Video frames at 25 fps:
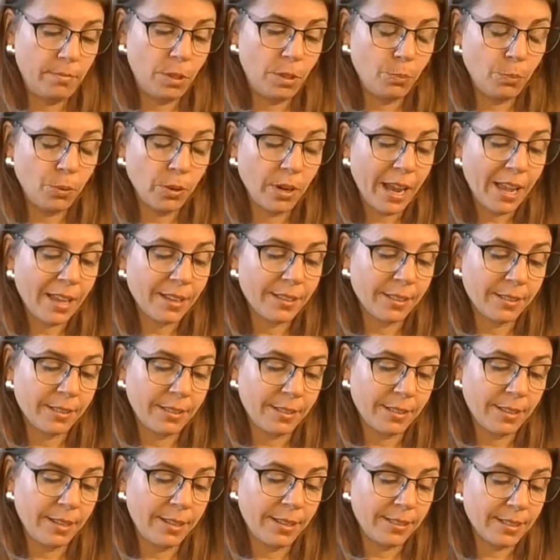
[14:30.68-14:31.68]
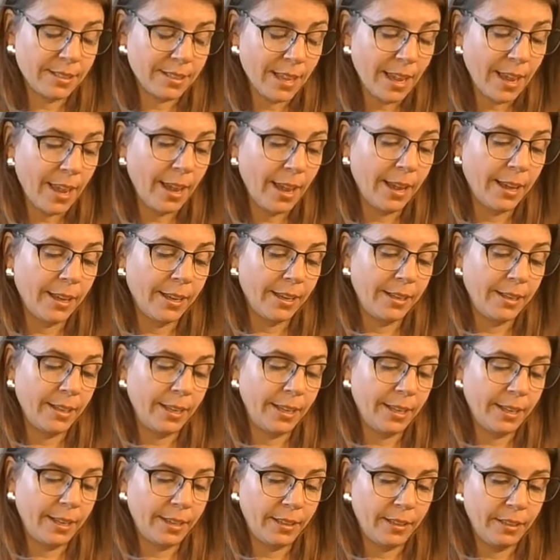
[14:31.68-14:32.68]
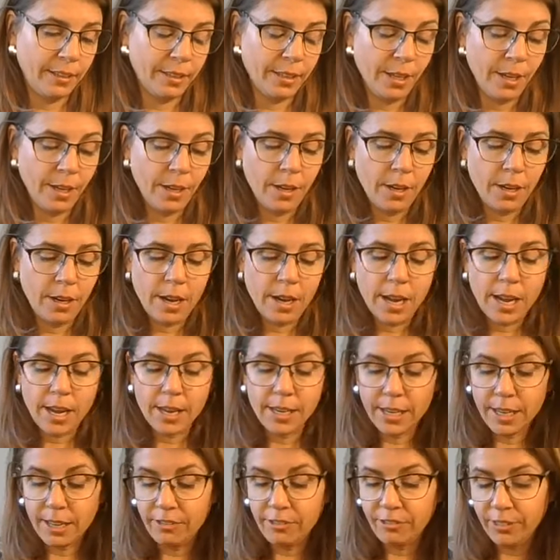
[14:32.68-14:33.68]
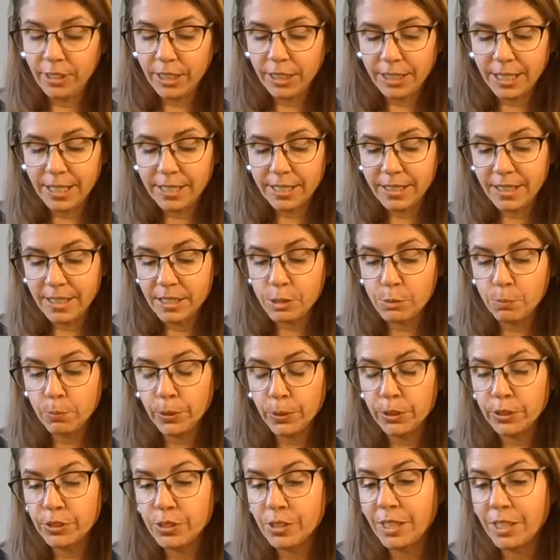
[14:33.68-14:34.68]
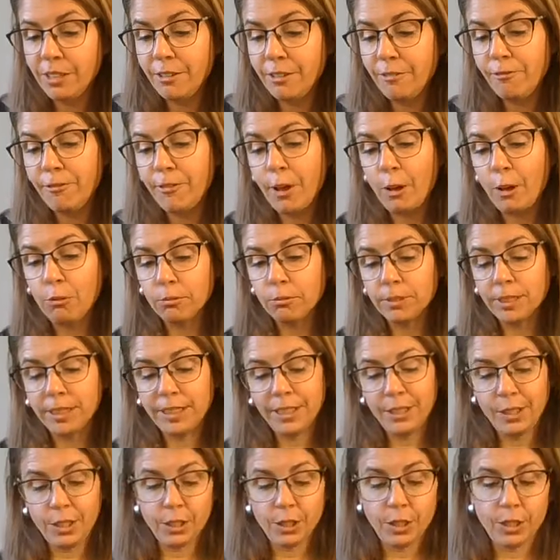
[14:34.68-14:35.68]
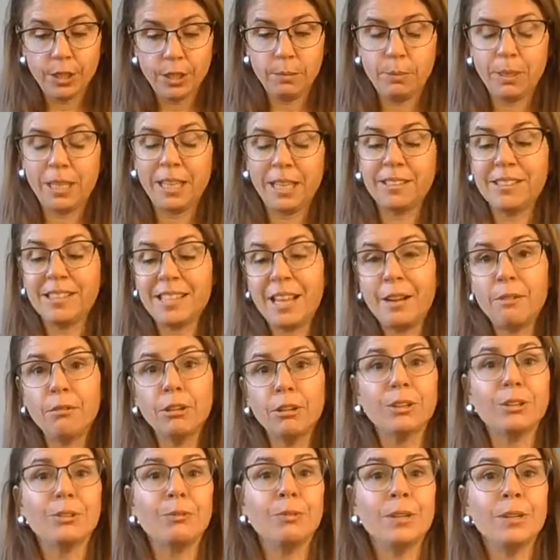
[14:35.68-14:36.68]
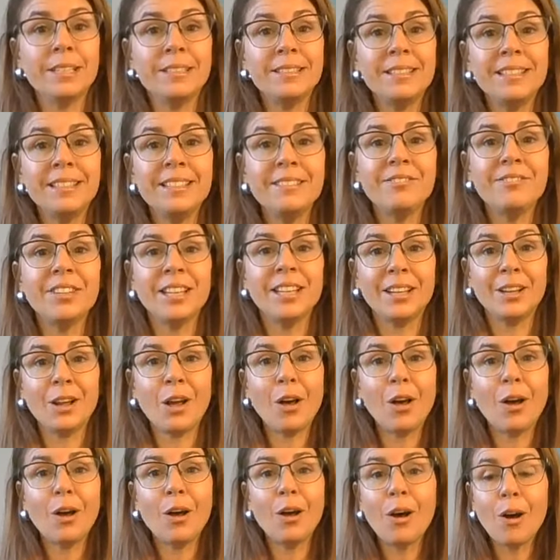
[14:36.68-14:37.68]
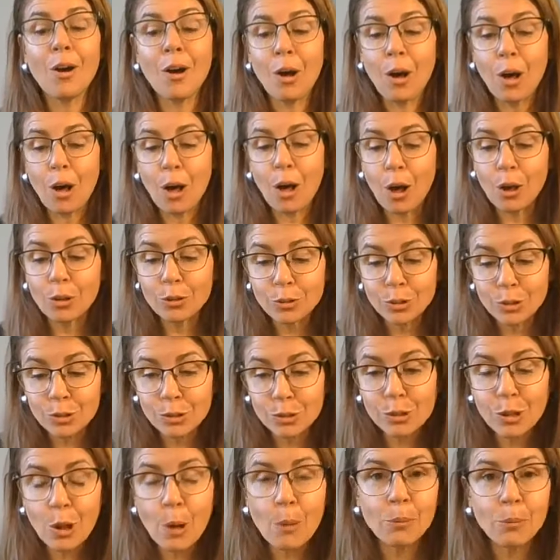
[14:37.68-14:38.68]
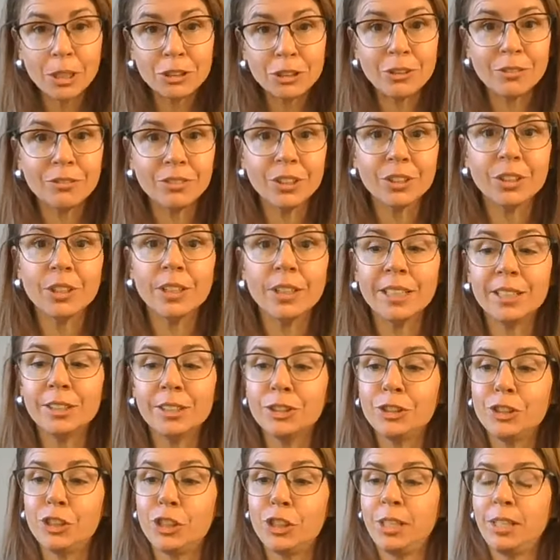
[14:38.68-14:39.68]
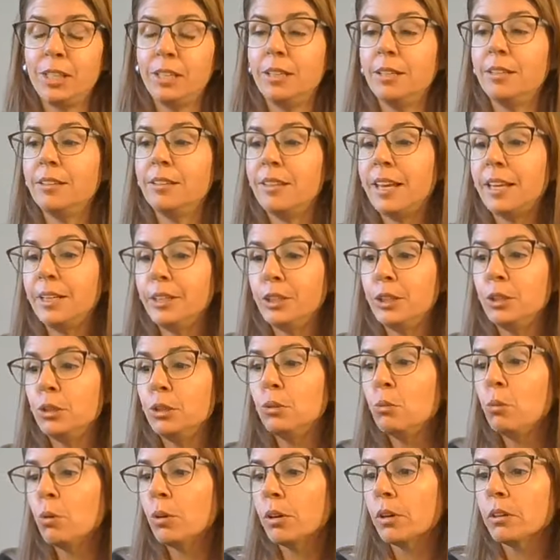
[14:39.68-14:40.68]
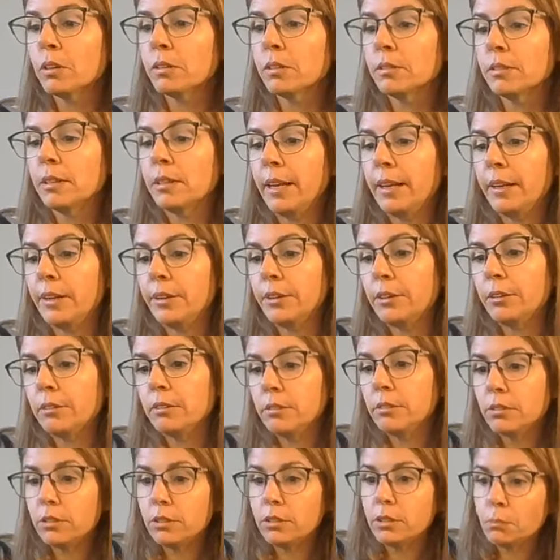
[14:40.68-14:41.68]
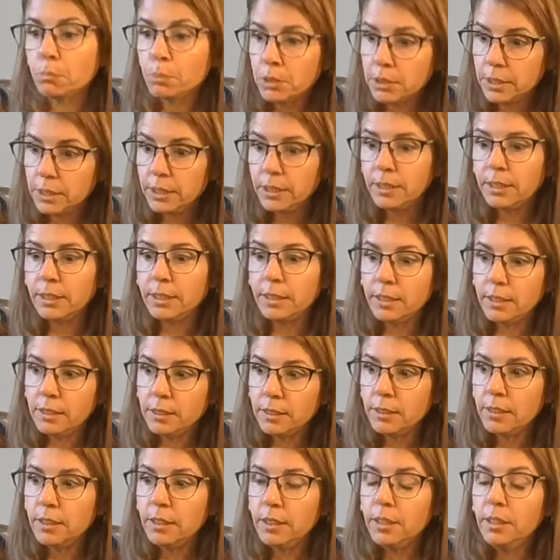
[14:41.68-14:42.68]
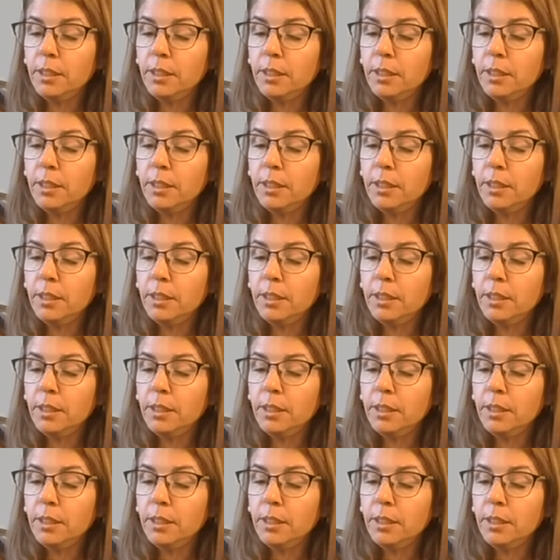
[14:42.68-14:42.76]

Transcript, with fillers: depressed and sad and and I feel like this person felt really good because they were receiving so much of your energy that you were like depleted